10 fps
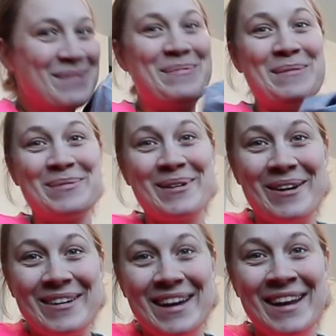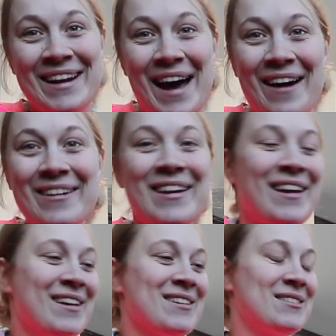people go in and out.
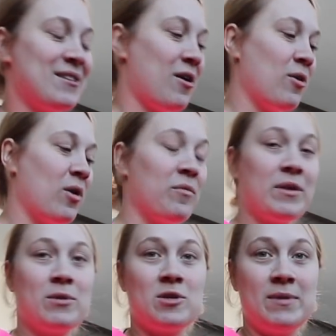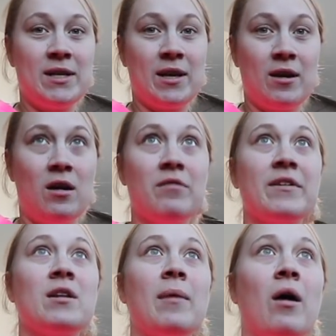So hopefully we should be taking
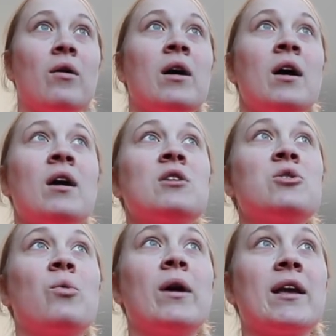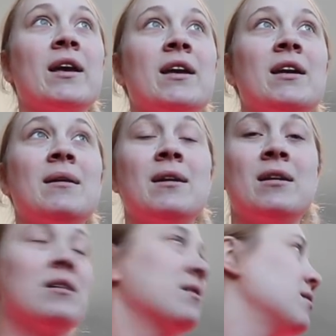off in about
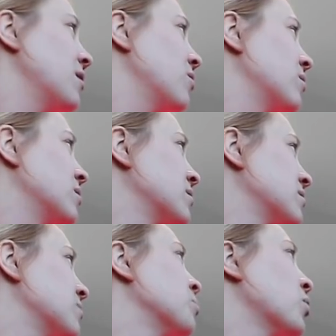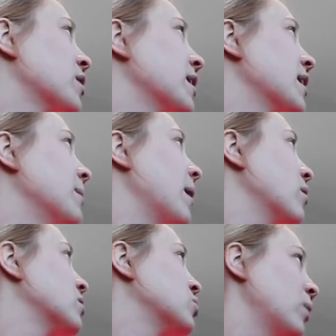20, no, boarding in
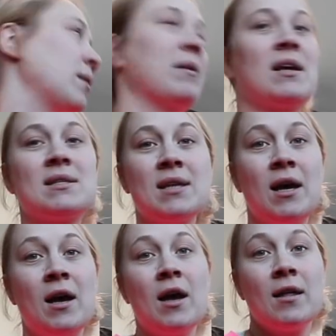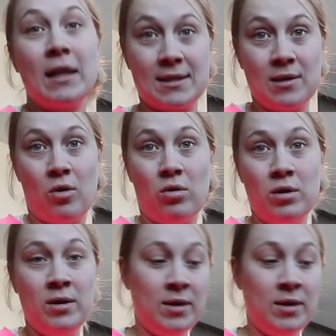about 20 minutes. That's the goal.